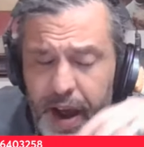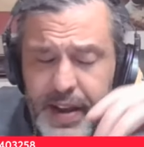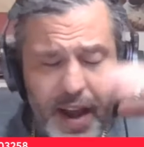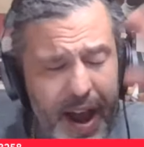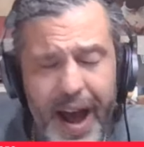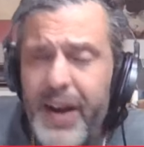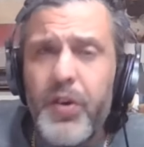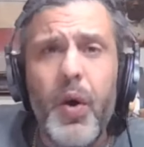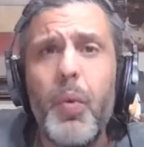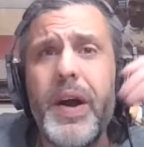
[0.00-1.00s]
I, I
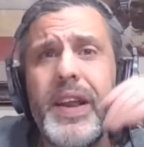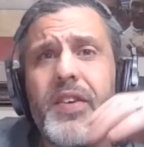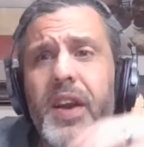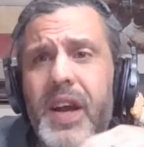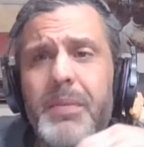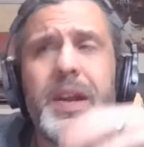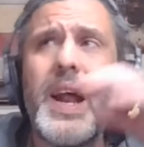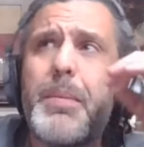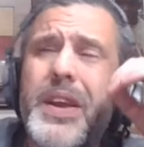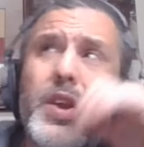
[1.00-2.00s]
don't know what he's going to come in
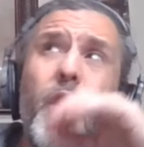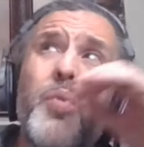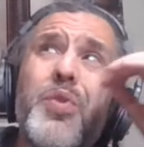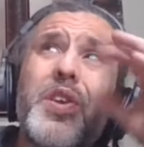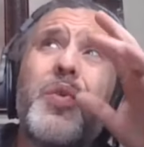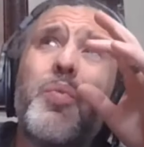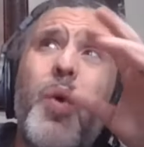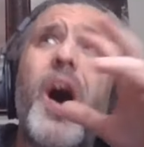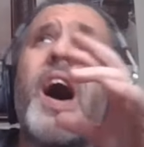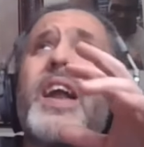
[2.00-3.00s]
at, but you don't really
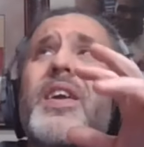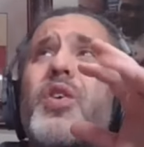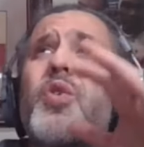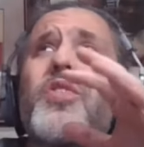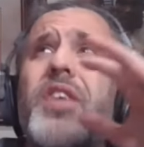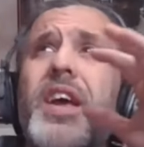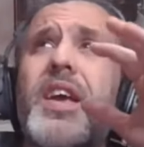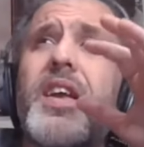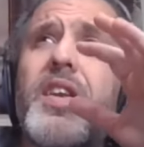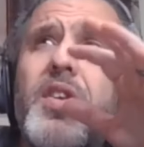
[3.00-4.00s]
want Usyk
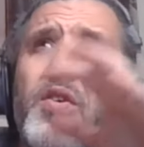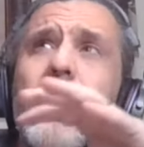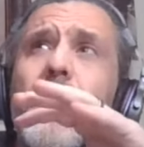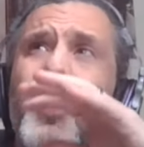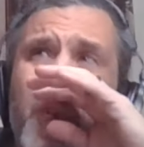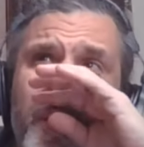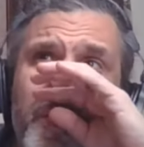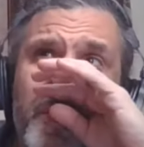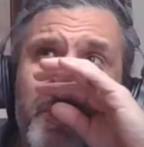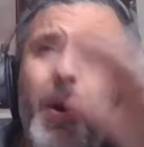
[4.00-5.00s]
to
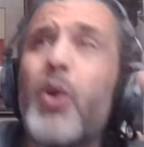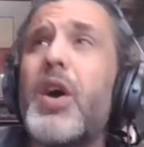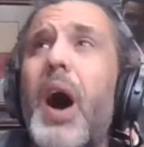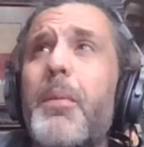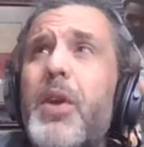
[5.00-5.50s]
bulk up.